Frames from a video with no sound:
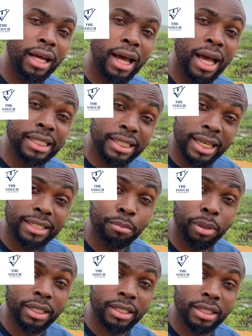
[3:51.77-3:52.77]

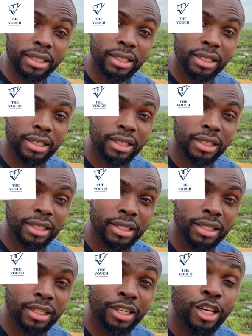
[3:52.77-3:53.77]
accessibility,
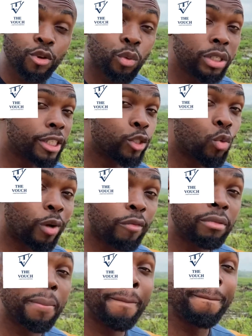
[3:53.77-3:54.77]
which is one of the